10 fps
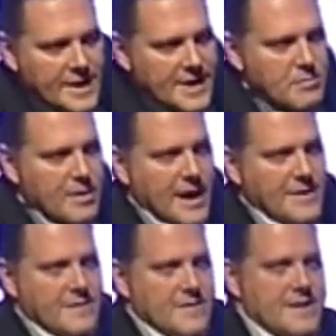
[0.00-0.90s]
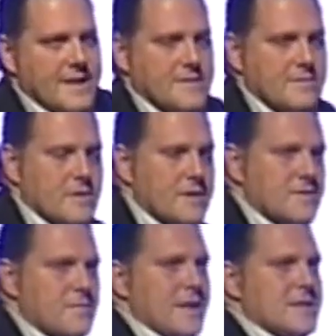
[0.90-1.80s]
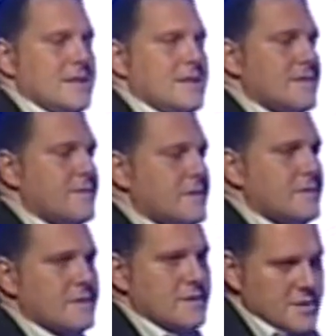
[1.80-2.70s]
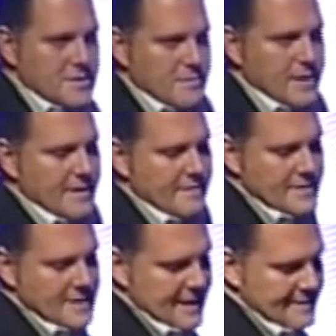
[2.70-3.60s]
in the brand advertiser's world, especially if you're doing digital brand advertising.